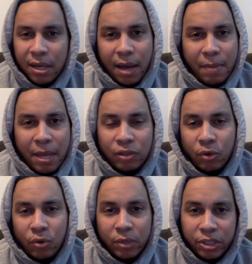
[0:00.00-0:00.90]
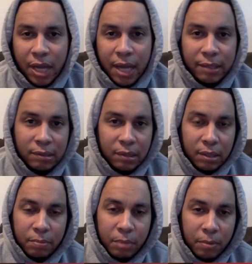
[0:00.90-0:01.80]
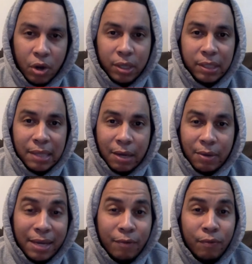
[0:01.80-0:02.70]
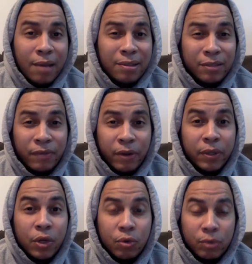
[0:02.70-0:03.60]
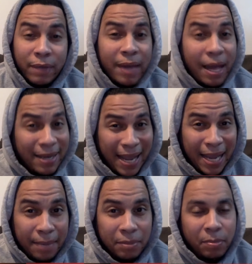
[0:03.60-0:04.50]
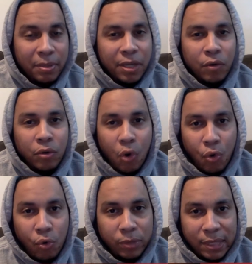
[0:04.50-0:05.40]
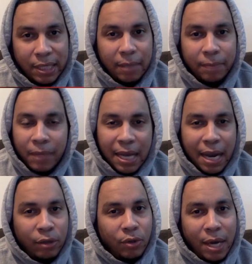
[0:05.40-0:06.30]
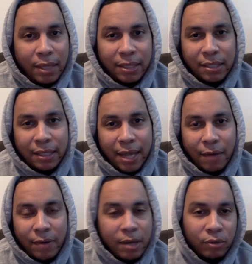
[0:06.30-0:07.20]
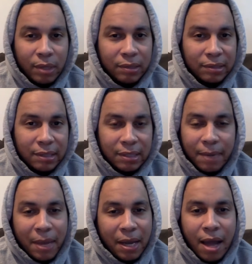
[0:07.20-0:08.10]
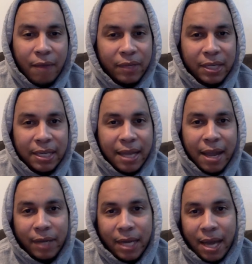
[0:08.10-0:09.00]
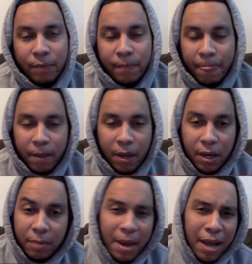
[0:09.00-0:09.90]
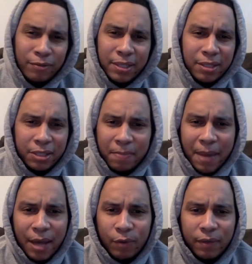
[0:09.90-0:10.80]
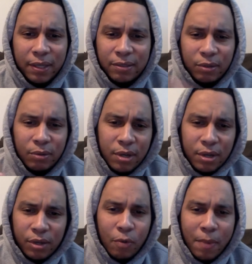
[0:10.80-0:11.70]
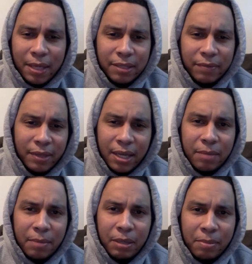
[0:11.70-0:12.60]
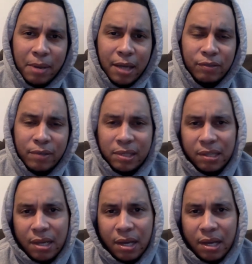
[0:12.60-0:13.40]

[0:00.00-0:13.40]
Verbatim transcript: I'm not sold on the Giants. Bumgarner is out, and the roster is very old. They've got names, but they're an old team, and I don't know how that's going to carry out throughout the season. I'm not confident in it carrying out. Uh, and the Padres are just bad over there, so nobody's even thinking about the Padres.